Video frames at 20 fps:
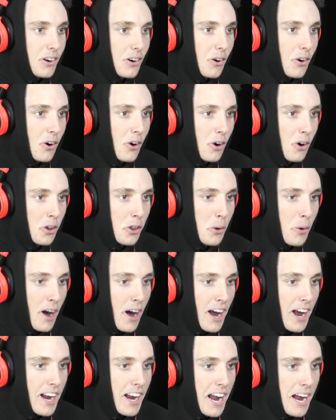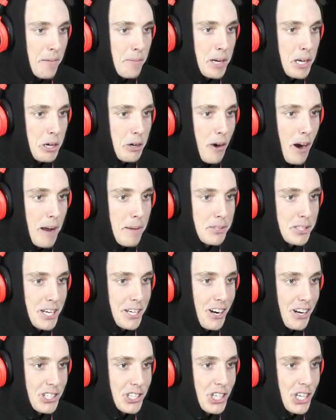All the way, how many crabs
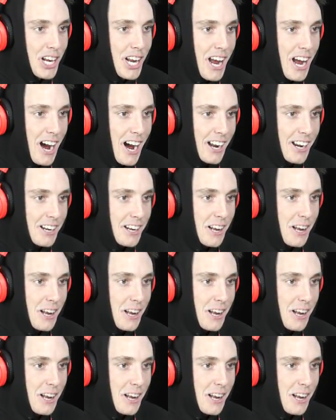can I shit out?